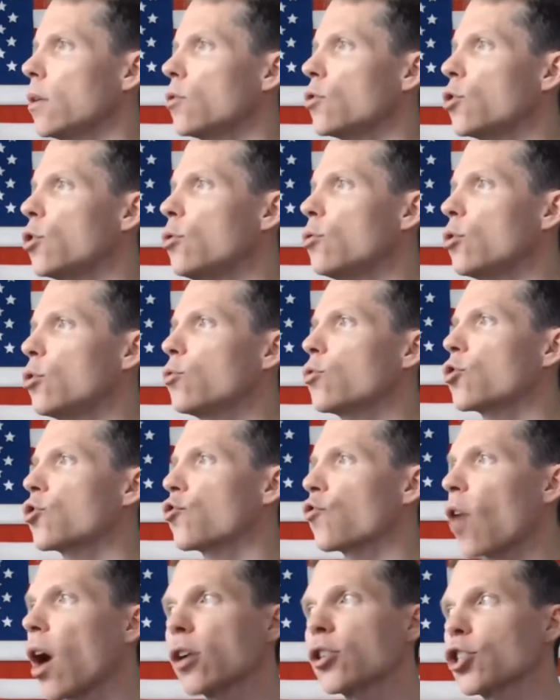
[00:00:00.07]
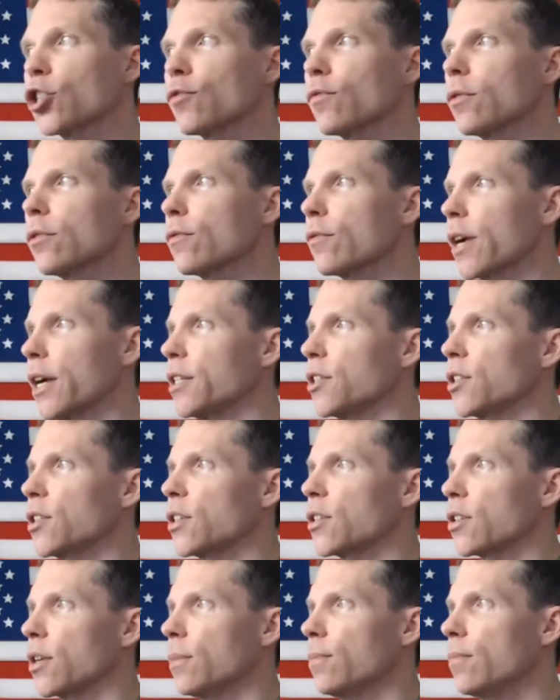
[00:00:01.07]
Due to structural
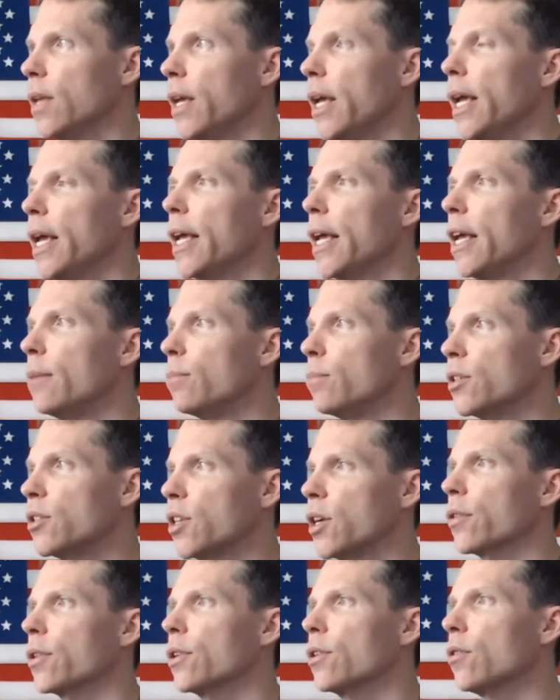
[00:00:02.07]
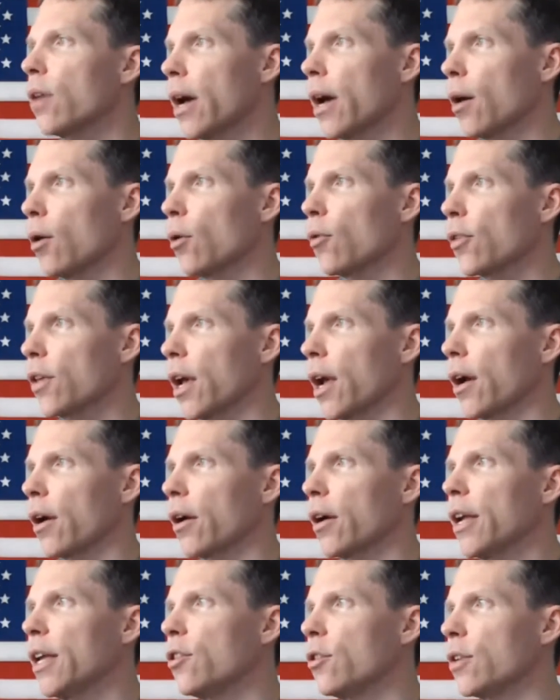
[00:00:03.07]
racism in material health
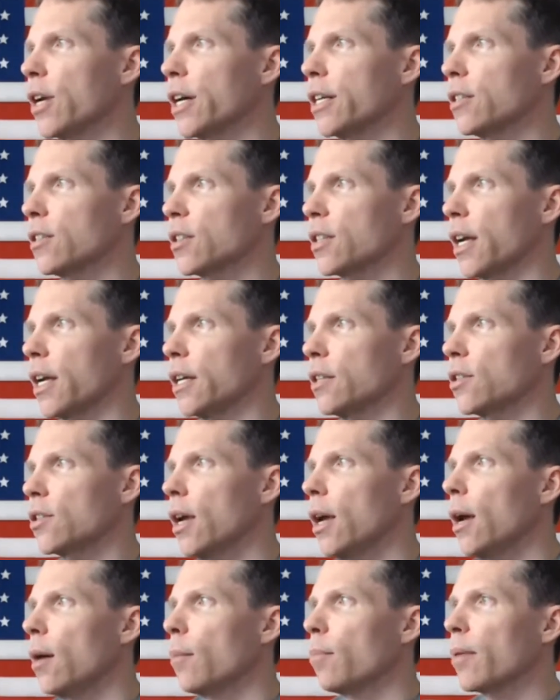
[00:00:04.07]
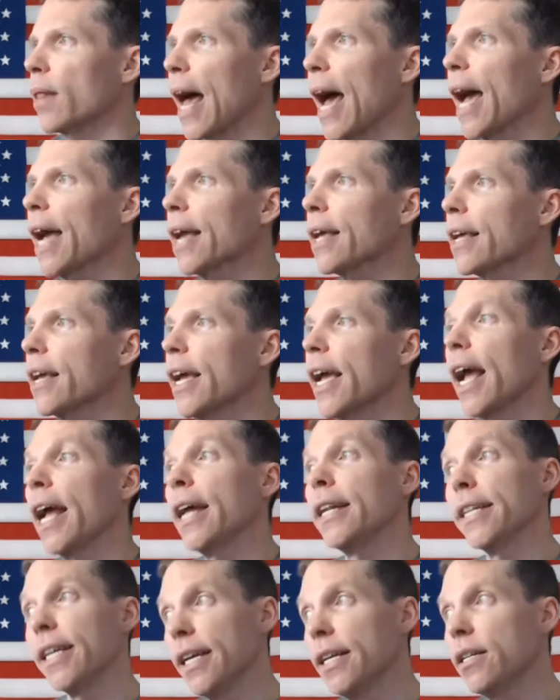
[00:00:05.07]
care in the United States, Black
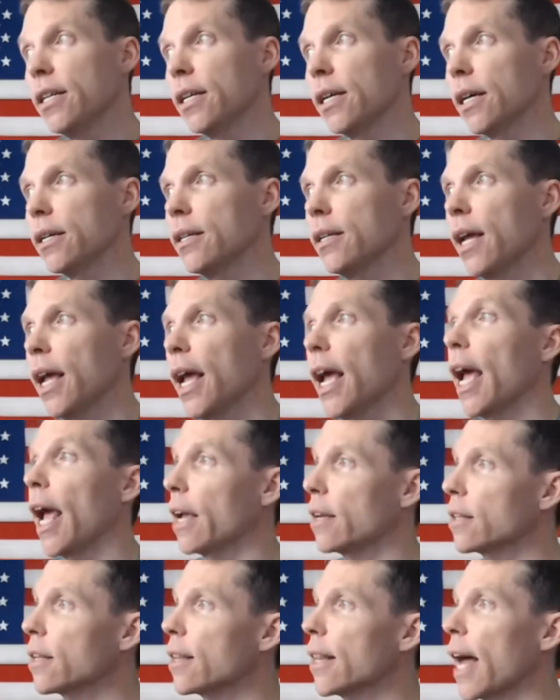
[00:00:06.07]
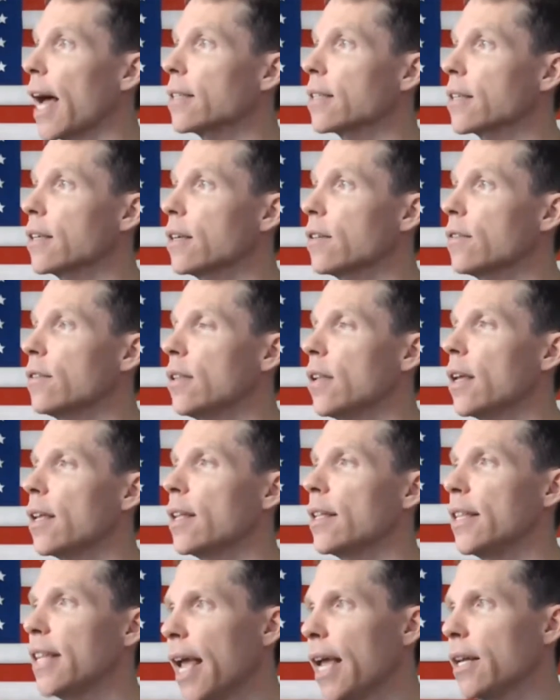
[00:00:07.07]
and Indian and Alaskan
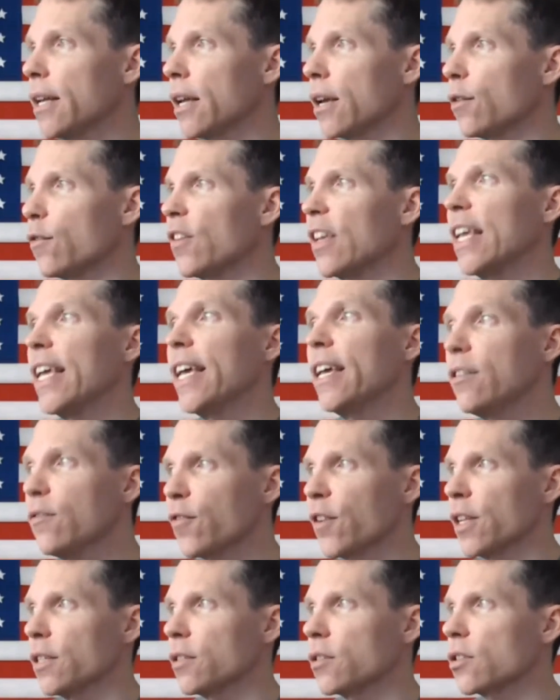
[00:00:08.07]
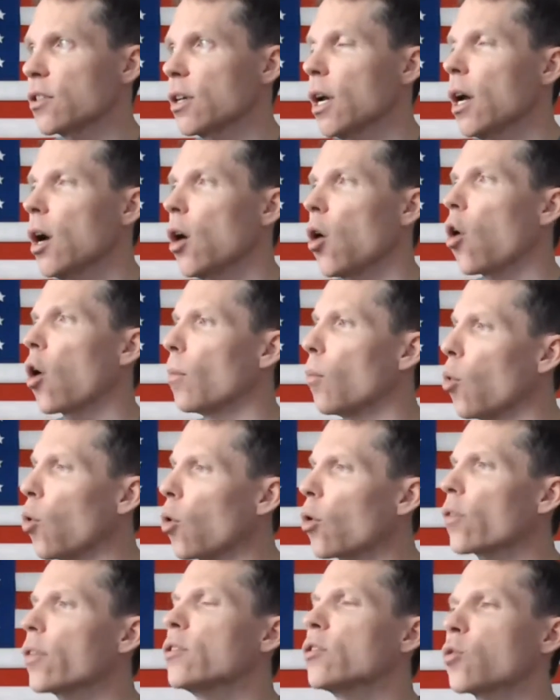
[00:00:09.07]
Native infants are
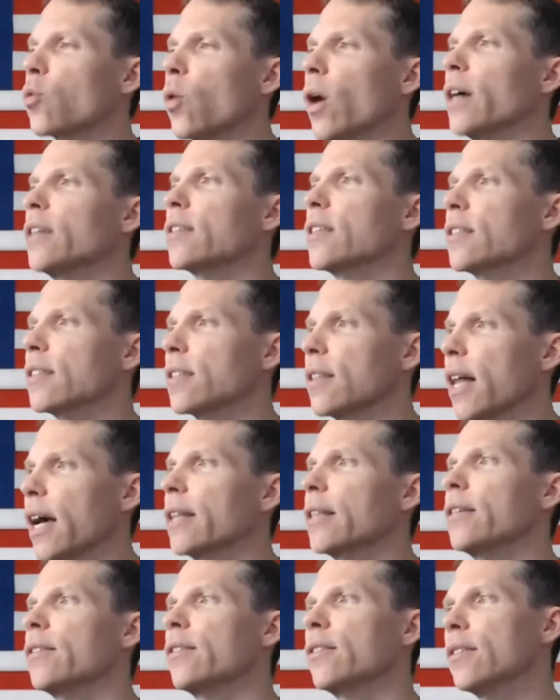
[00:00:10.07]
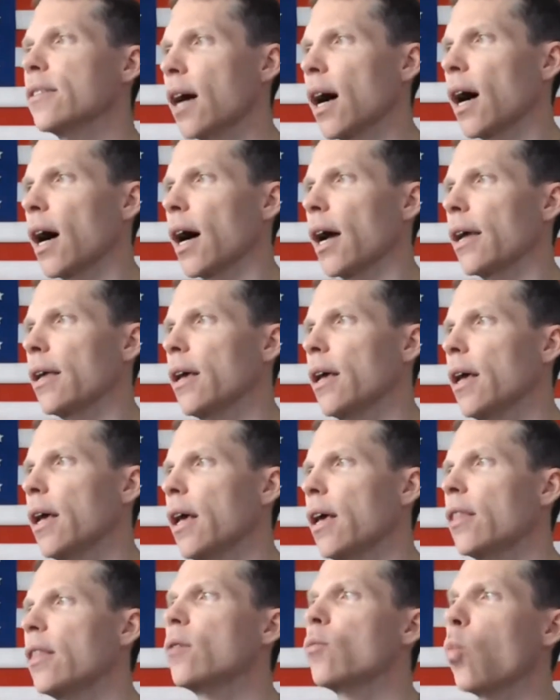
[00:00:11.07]
more than twice as likely to die
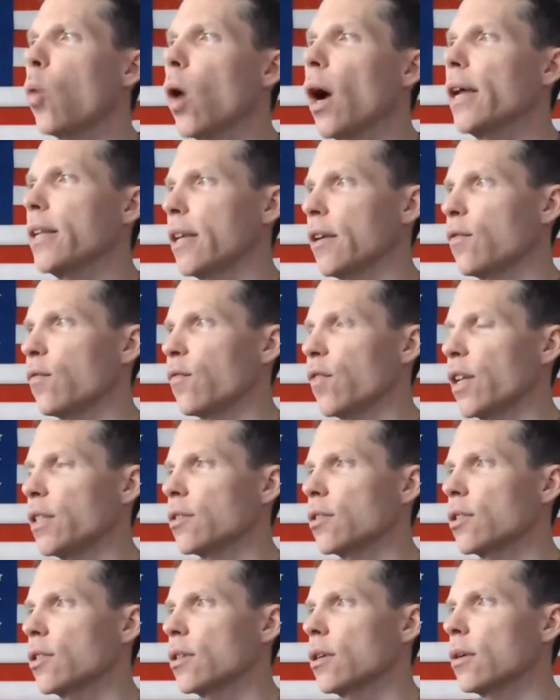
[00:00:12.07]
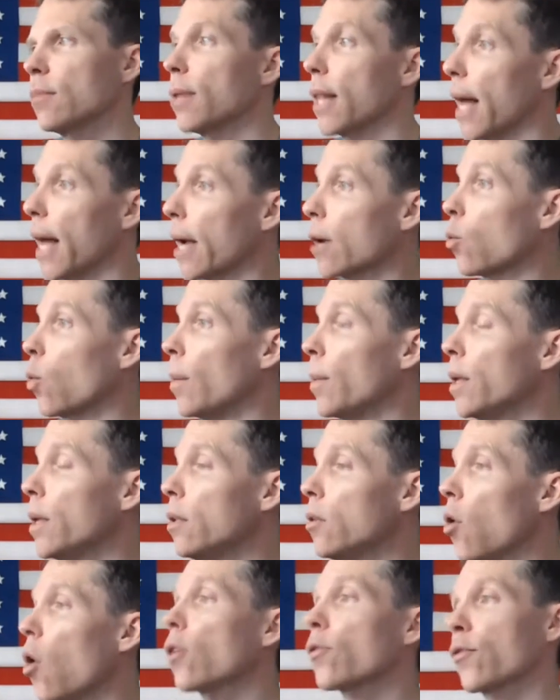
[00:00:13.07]
than white infants. Black
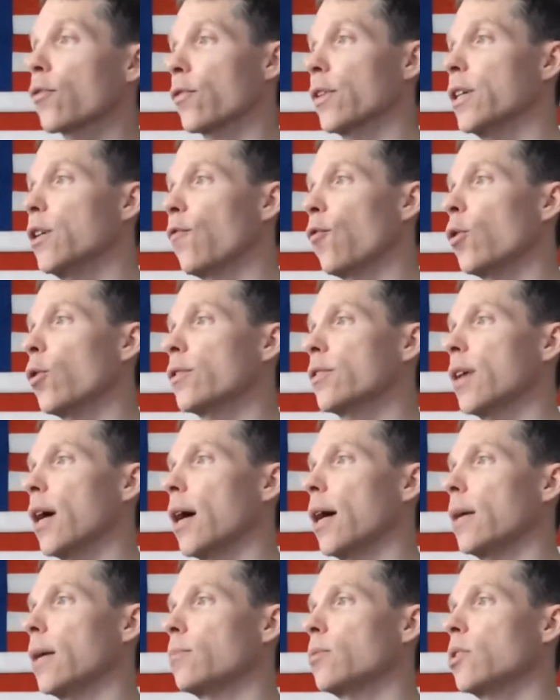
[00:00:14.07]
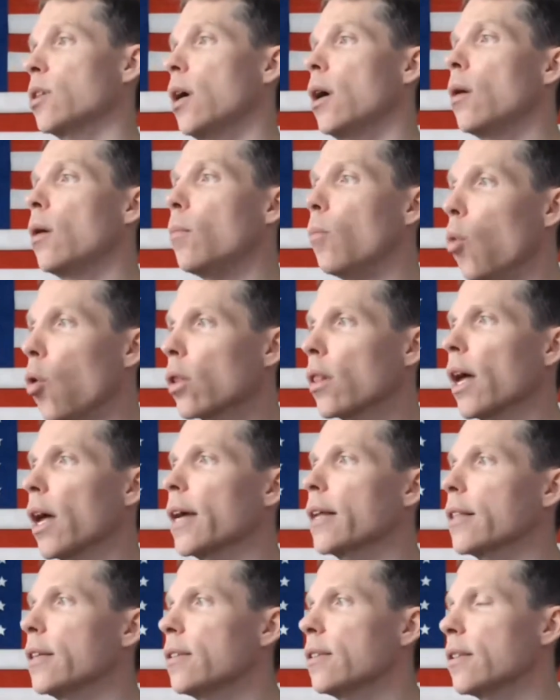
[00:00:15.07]
women are 3 to 4 times more
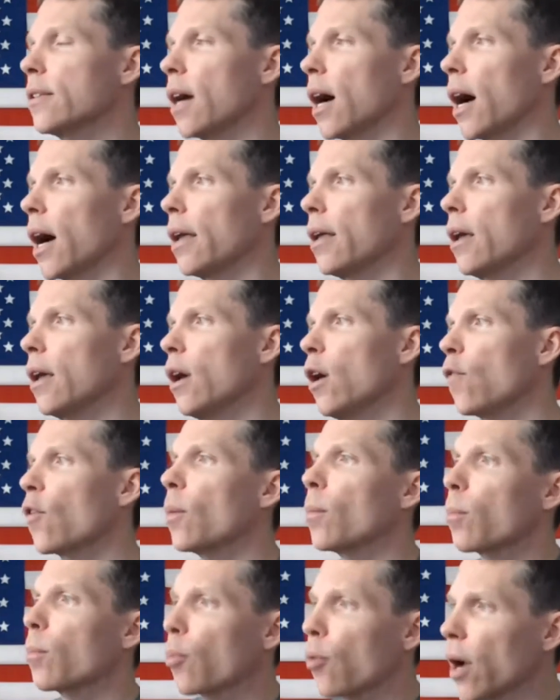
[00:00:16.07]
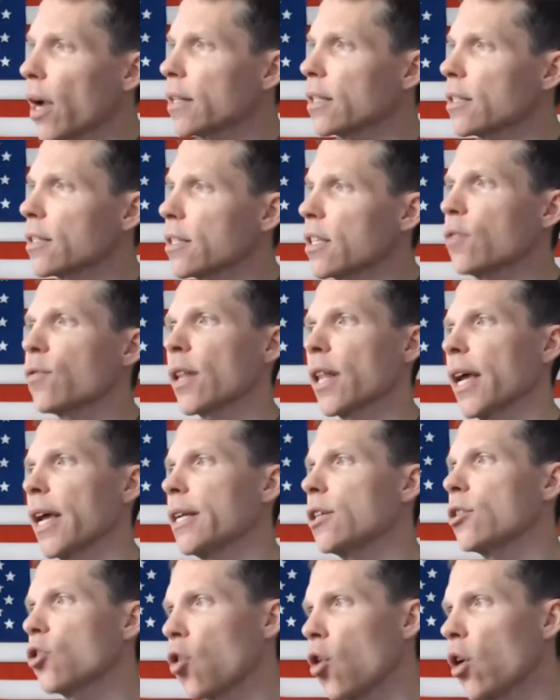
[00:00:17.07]
likely to die from
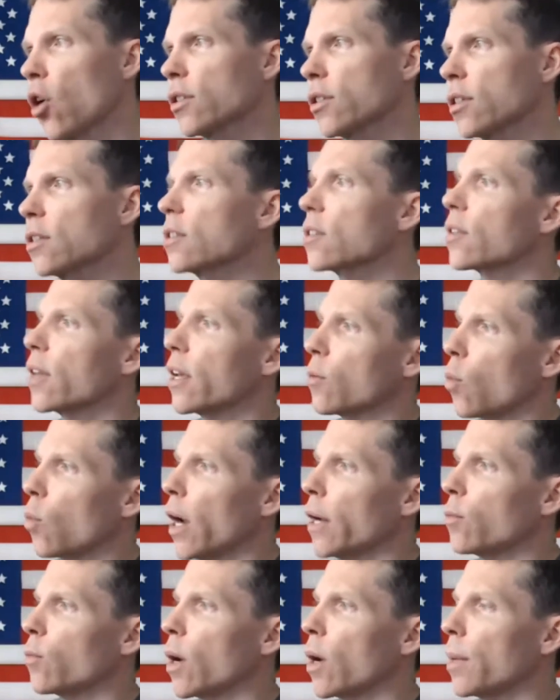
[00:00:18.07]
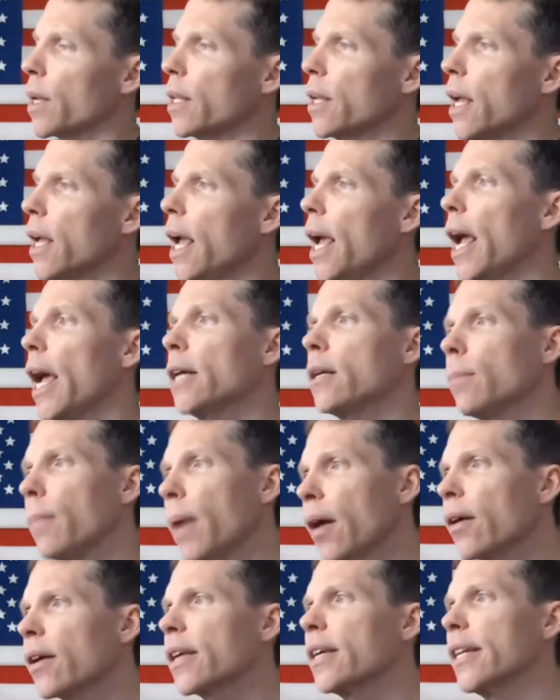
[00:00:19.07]
pregnancy-related causes than white women, and
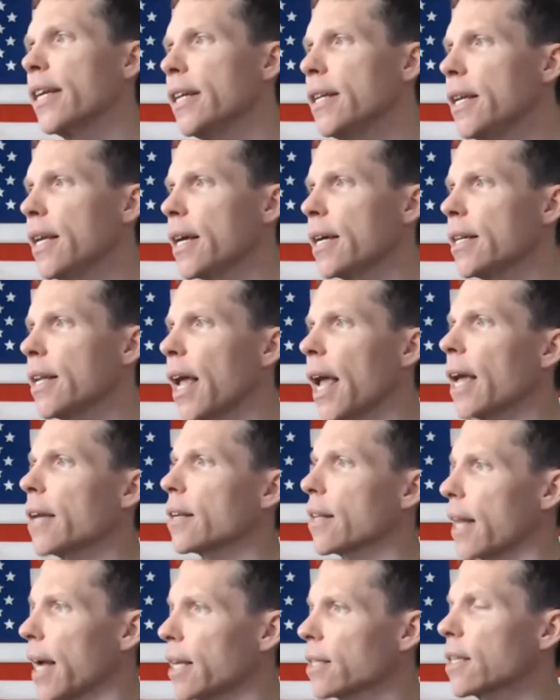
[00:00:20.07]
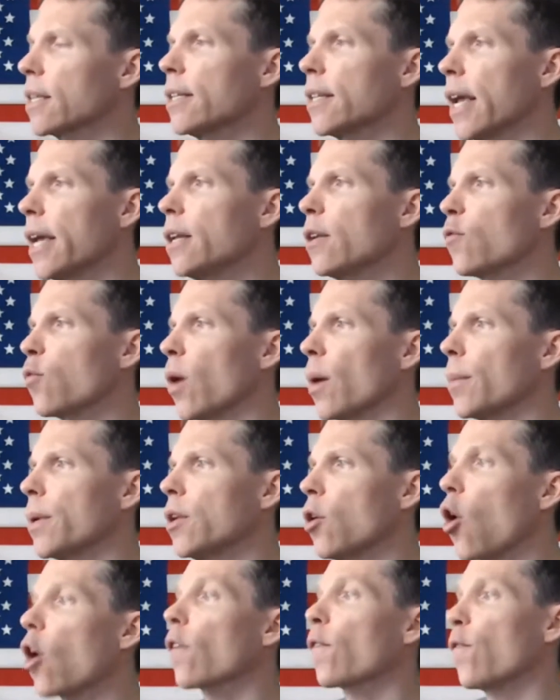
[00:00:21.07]
American Indian and Alaskan Native
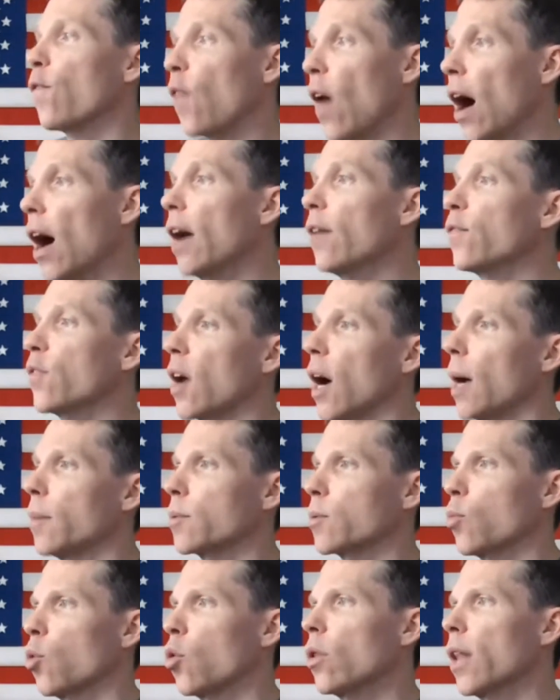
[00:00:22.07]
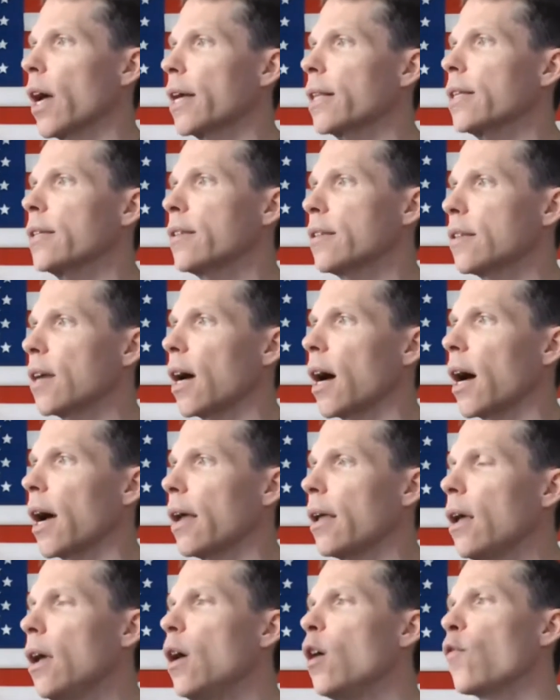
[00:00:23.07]
women are 5 times more likely to
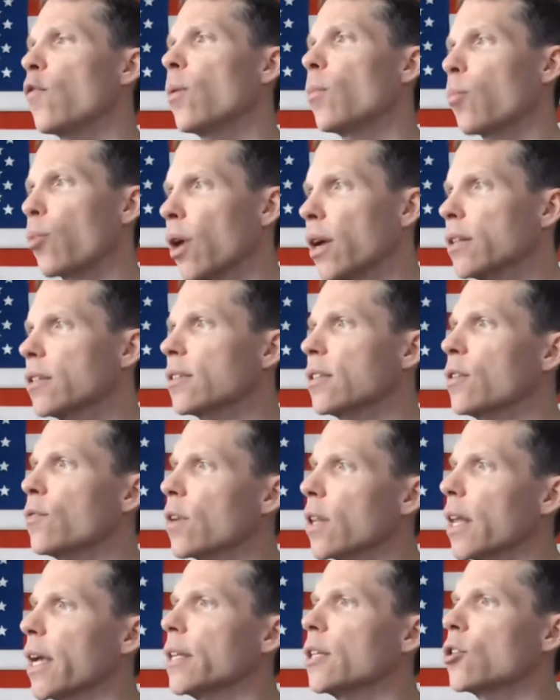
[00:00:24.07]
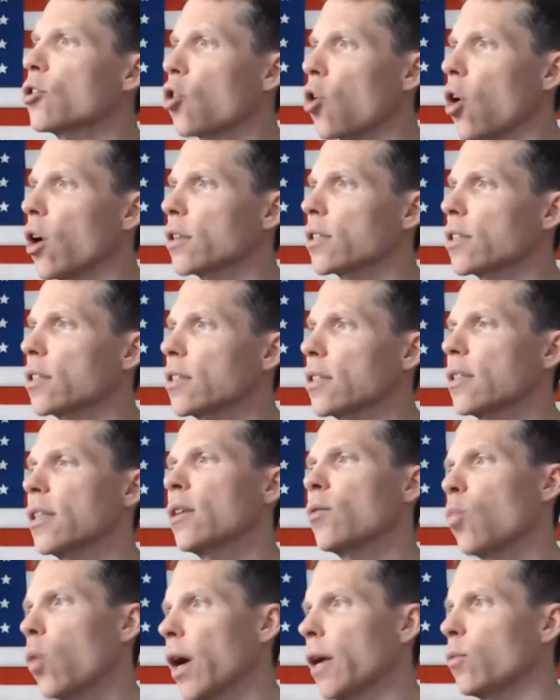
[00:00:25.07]
die from pregnancy-related causes
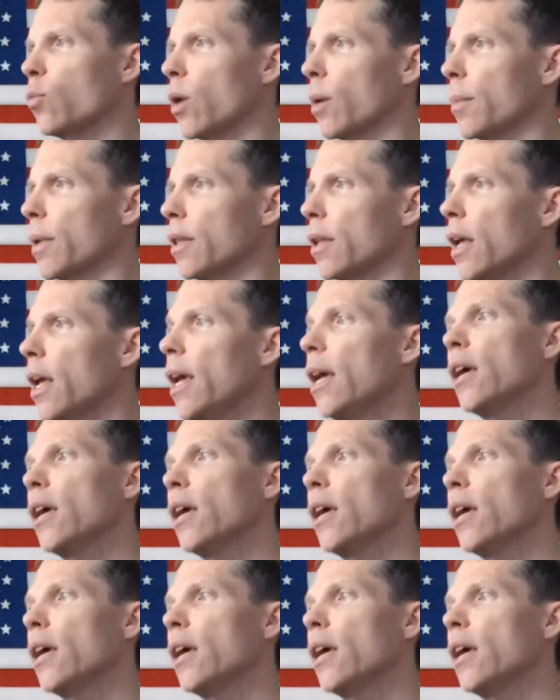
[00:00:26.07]
than white women.